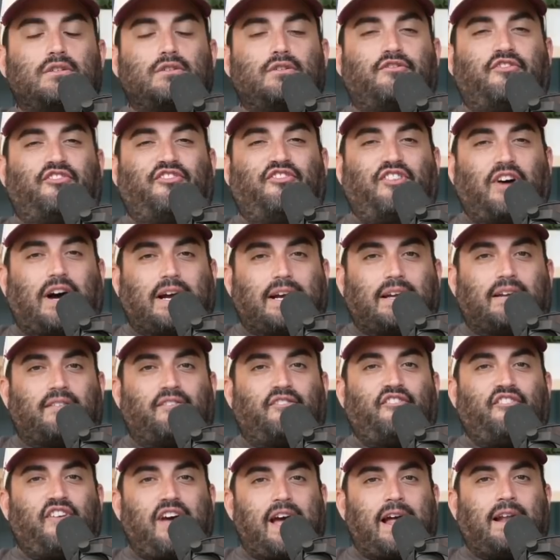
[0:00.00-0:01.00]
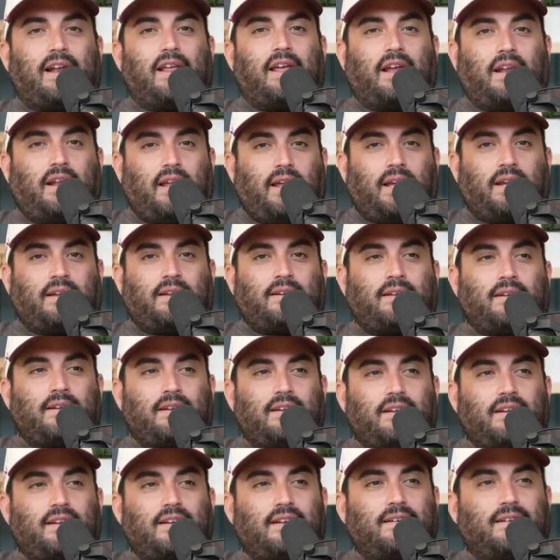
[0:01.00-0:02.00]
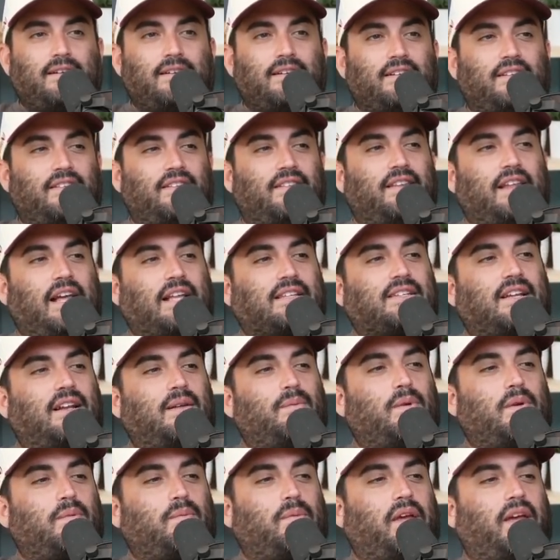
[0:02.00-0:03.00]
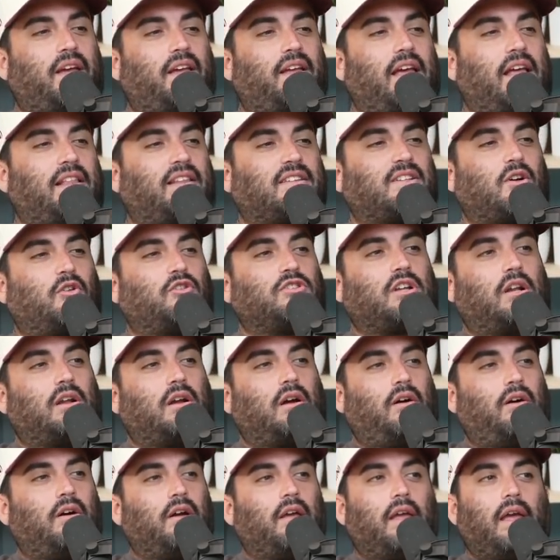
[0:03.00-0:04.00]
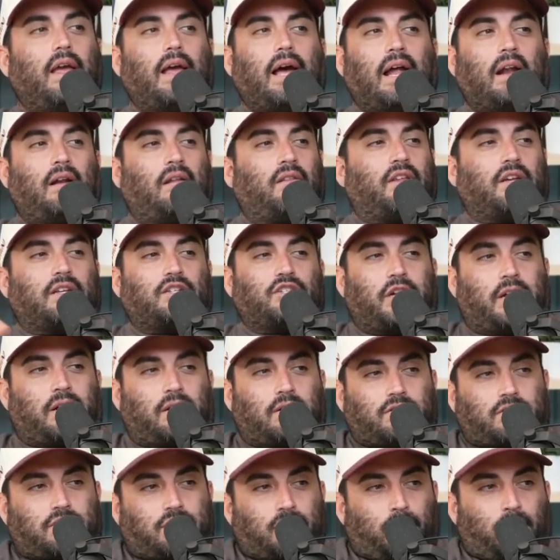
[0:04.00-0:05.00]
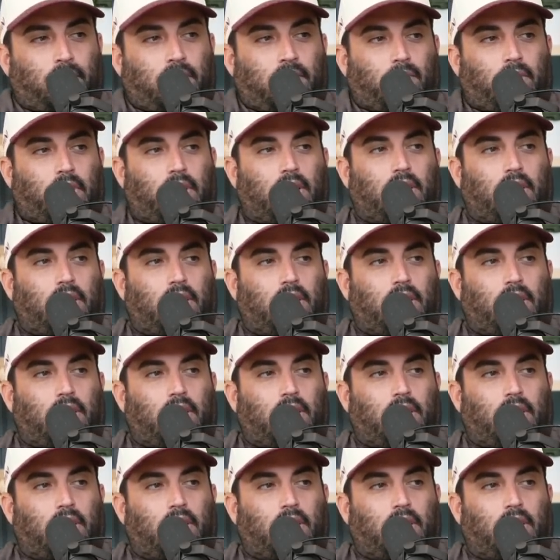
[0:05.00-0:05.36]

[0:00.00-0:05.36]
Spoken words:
You fucking fat idiot." That's gonna be me, and someone's gonna go, "I don't think Jared's doing